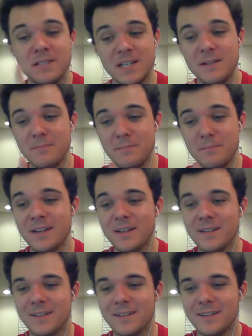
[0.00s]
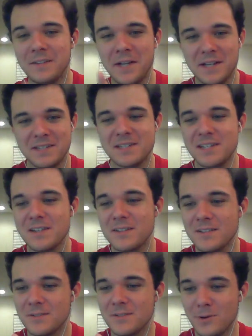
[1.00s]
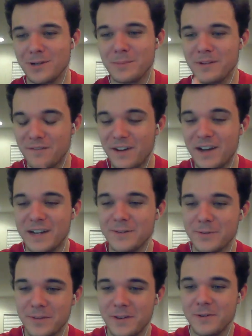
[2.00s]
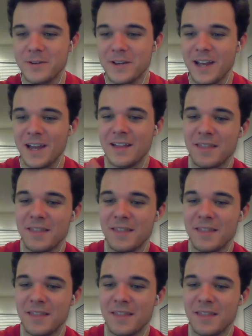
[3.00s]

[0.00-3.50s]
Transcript: did make the SEC tournament final, though. And